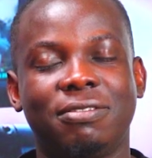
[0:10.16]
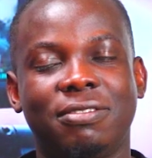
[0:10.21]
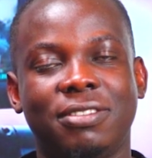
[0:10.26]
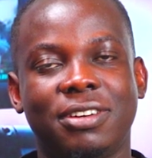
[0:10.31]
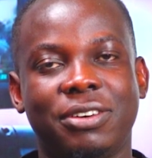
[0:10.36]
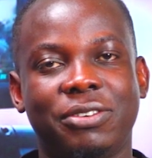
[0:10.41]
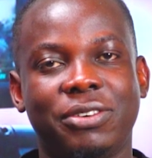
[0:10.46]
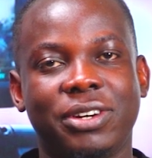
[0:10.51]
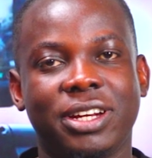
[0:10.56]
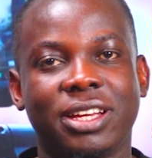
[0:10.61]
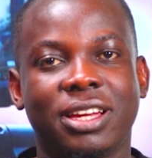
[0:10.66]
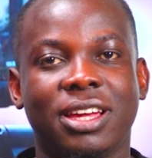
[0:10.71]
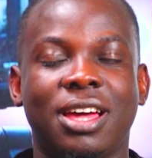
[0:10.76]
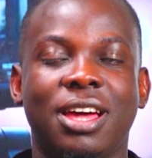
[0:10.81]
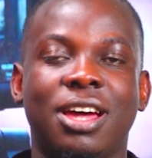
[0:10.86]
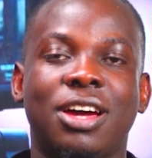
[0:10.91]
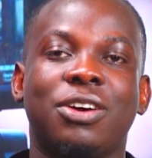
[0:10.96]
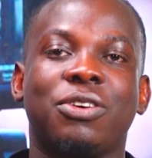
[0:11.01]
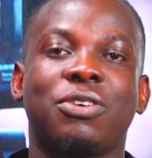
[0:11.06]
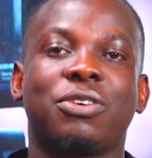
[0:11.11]
very
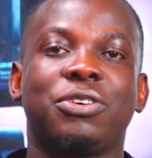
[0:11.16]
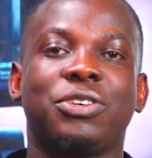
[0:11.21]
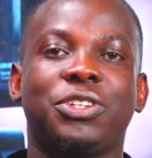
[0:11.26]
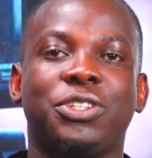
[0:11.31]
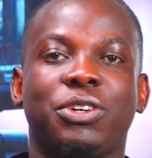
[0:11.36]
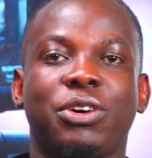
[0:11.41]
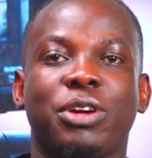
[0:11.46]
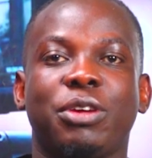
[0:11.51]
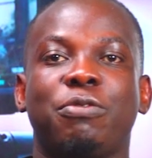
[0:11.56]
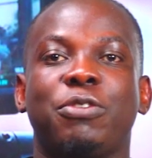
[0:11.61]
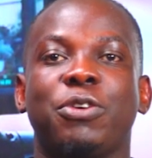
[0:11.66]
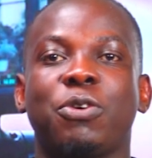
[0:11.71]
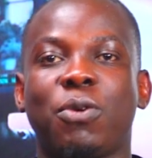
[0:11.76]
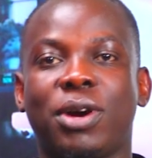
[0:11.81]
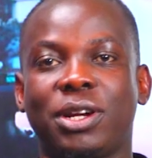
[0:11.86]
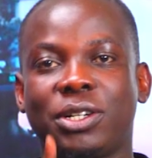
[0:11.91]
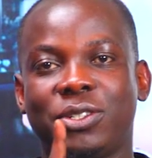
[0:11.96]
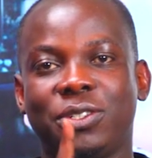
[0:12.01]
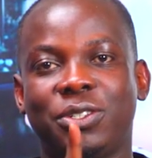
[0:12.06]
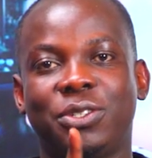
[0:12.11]
crucial if you
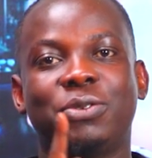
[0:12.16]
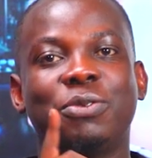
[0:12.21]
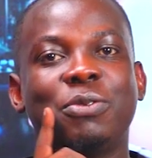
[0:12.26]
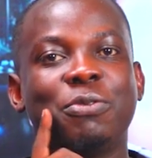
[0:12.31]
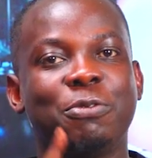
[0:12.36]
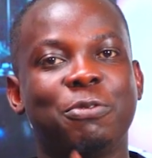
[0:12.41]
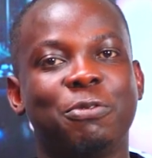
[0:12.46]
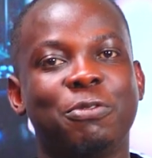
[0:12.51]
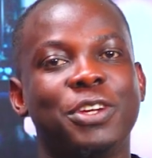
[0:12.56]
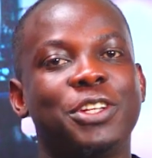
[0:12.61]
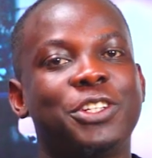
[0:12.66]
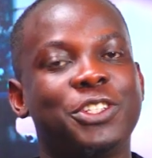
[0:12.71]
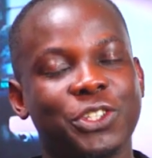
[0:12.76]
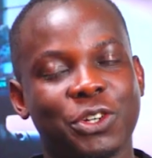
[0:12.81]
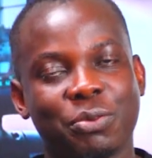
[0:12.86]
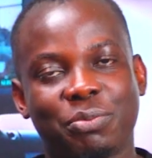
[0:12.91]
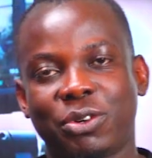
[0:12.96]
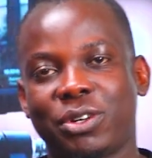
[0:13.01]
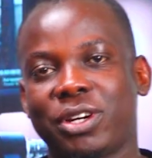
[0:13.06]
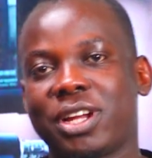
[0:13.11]
want to do
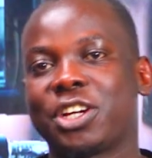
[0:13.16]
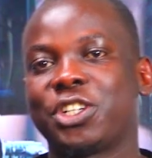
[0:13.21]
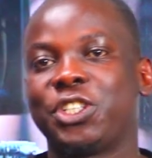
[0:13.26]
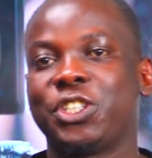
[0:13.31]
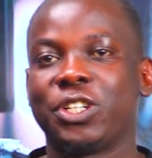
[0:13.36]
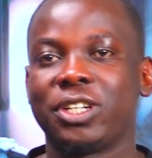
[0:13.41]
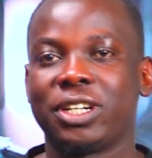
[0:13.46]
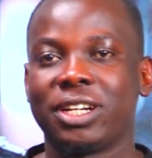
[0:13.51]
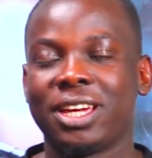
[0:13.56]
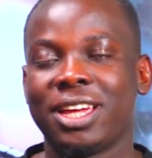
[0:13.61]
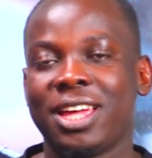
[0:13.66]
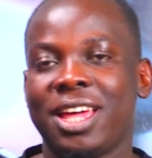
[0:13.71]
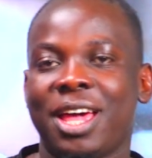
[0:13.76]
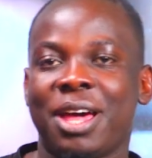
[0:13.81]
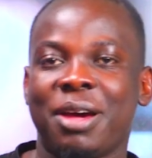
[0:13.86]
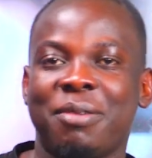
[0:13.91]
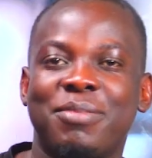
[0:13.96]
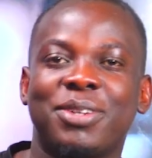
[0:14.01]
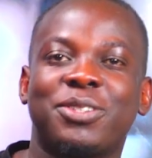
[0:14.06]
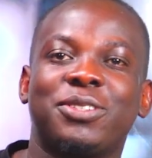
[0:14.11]
video production.
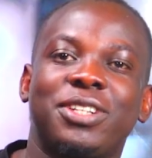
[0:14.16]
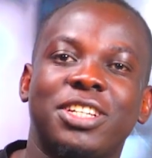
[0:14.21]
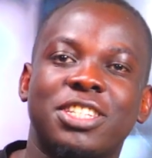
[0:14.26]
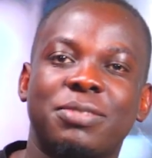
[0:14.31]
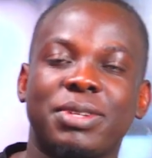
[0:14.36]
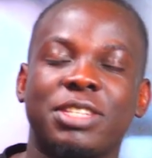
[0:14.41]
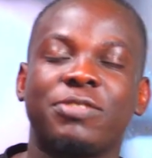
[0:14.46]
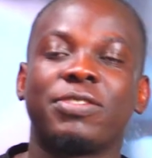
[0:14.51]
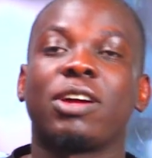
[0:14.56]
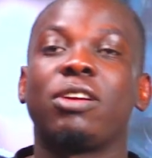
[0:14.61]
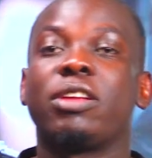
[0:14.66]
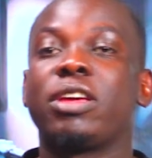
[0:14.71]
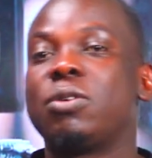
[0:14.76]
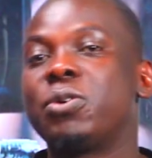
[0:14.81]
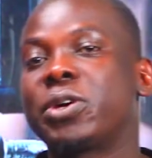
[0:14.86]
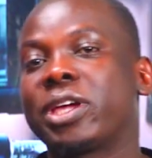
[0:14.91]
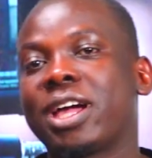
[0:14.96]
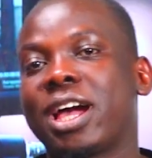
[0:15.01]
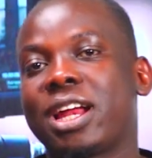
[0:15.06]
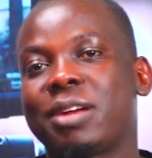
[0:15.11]
But today specifically we're
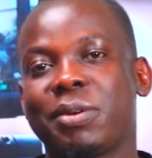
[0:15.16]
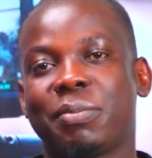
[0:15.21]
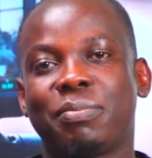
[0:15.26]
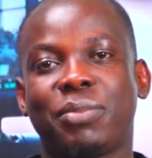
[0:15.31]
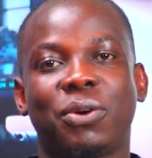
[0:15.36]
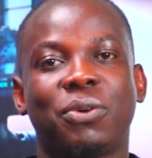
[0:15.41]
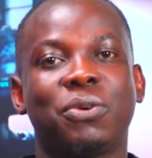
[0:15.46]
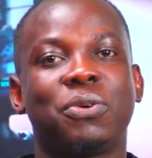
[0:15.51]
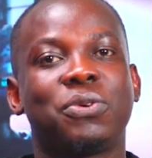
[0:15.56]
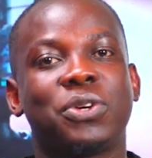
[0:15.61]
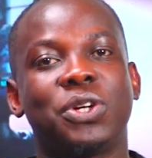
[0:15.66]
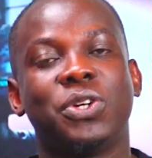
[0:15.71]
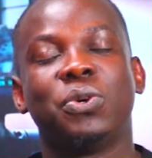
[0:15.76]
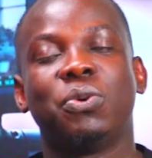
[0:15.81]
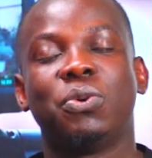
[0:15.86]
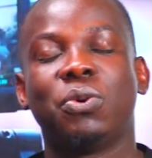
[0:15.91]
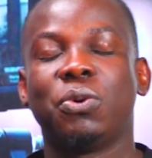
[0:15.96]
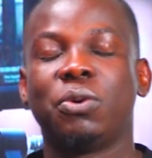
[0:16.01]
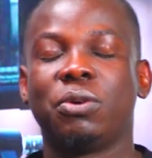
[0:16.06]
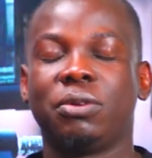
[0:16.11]
looking at people who
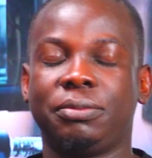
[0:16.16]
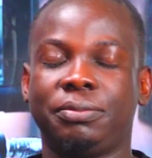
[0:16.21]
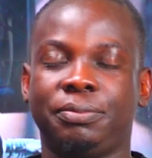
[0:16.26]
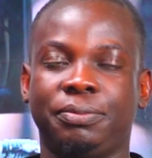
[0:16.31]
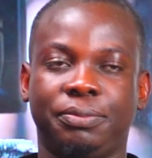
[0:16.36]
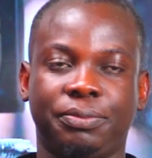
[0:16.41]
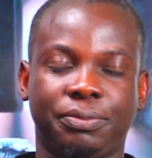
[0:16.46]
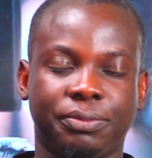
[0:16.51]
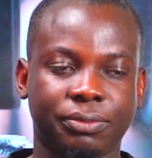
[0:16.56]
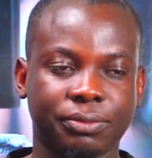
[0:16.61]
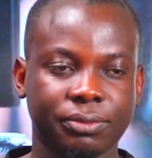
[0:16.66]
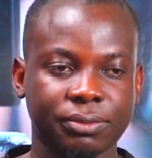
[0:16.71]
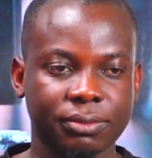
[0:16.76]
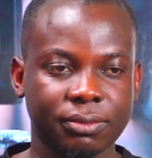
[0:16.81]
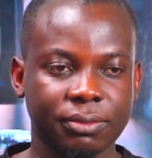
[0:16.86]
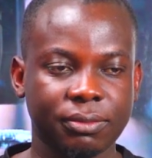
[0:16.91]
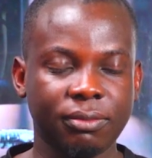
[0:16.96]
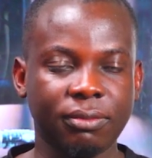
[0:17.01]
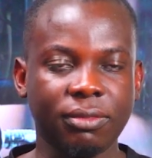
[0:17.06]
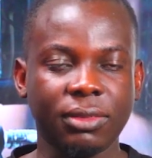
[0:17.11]
do
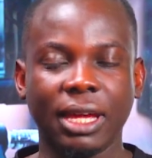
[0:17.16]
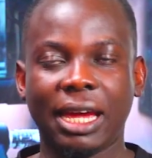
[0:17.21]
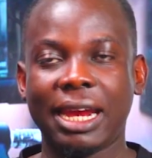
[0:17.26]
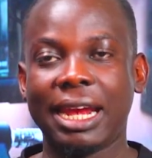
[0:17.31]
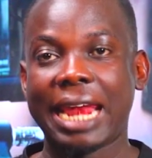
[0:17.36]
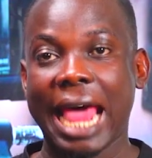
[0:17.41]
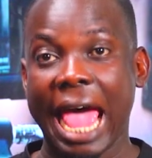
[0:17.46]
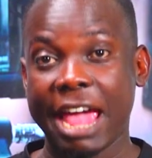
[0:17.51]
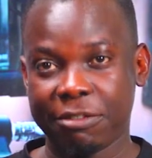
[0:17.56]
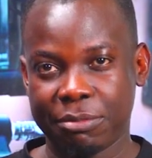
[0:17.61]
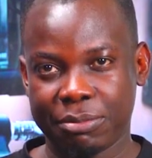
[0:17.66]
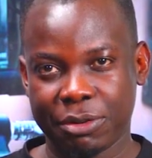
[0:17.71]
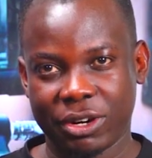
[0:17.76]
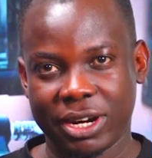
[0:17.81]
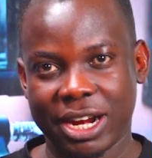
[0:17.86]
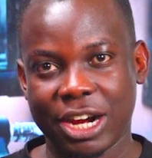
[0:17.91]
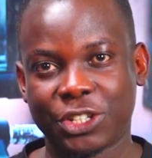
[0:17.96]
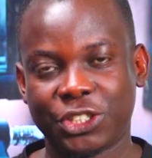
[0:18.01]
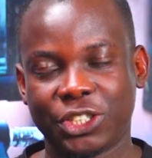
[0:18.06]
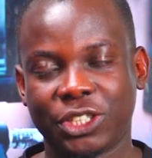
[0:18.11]
live
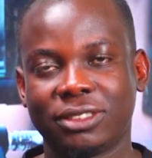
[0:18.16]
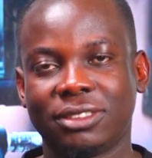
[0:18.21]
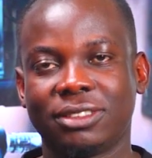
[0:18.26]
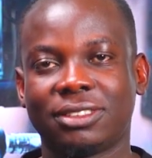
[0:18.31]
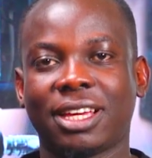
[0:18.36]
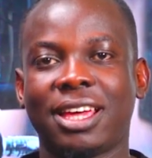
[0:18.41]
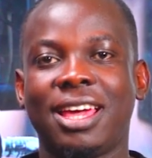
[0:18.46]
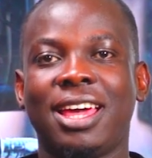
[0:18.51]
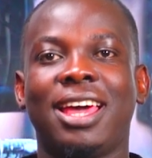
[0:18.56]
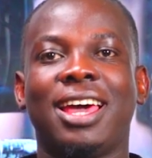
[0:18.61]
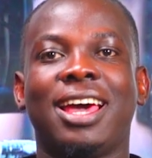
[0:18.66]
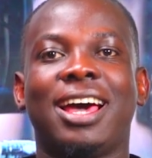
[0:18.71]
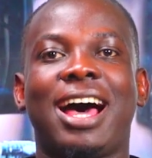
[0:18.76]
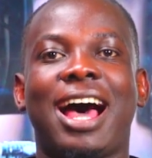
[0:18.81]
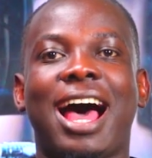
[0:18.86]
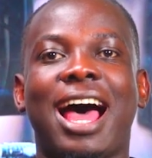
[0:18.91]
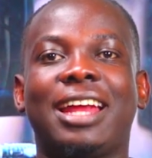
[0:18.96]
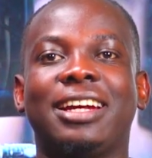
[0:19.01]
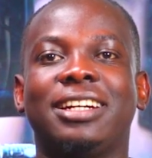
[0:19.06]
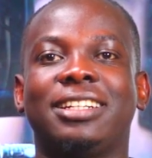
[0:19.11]
productions,
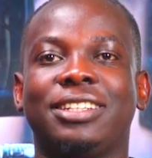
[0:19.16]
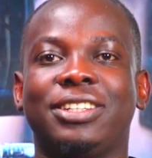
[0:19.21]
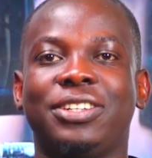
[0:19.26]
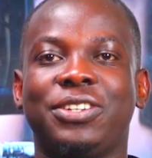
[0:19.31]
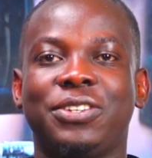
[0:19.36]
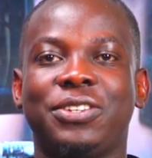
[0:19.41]
and